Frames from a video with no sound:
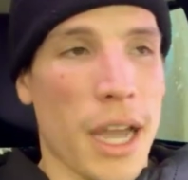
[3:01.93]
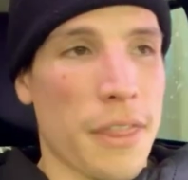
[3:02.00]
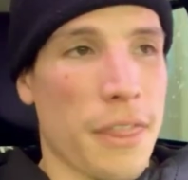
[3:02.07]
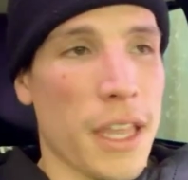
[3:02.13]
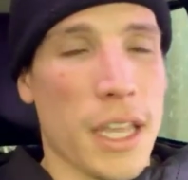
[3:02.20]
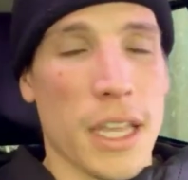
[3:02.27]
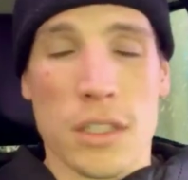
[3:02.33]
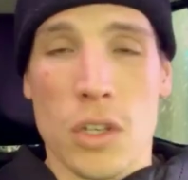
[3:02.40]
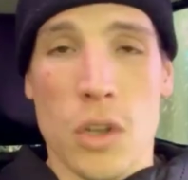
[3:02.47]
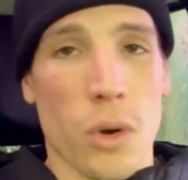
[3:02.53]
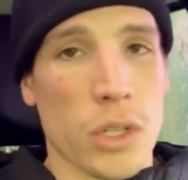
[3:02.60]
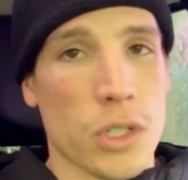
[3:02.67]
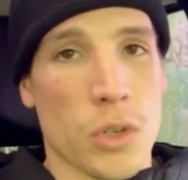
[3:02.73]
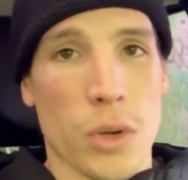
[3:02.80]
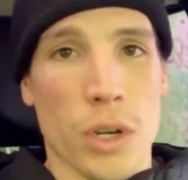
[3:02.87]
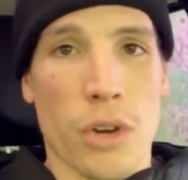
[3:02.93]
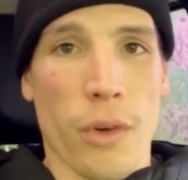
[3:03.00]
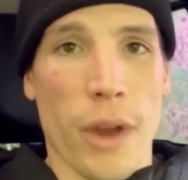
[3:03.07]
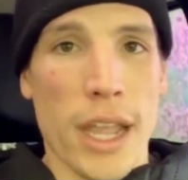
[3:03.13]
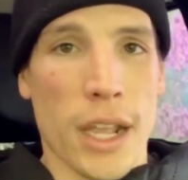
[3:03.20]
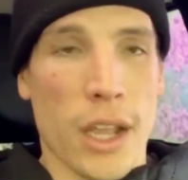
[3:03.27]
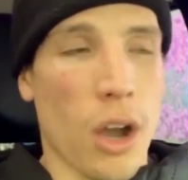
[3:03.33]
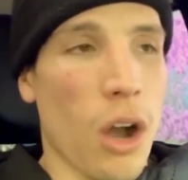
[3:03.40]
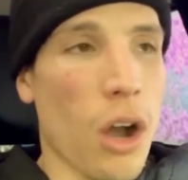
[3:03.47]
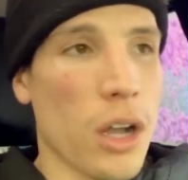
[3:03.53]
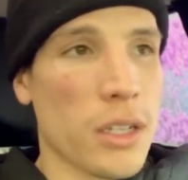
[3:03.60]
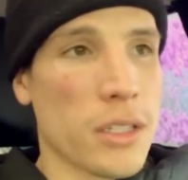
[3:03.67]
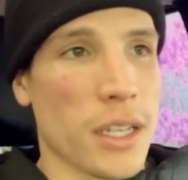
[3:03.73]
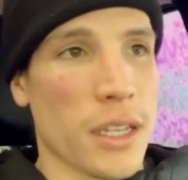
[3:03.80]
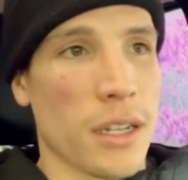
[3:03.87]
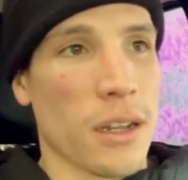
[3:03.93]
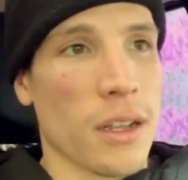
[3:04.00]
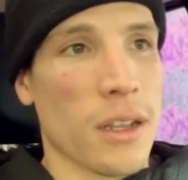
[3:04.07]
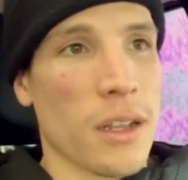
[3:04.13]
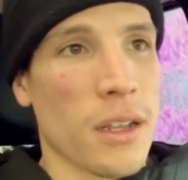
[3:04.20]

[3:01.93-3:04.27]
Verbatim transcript: I think it's going to a great cause, and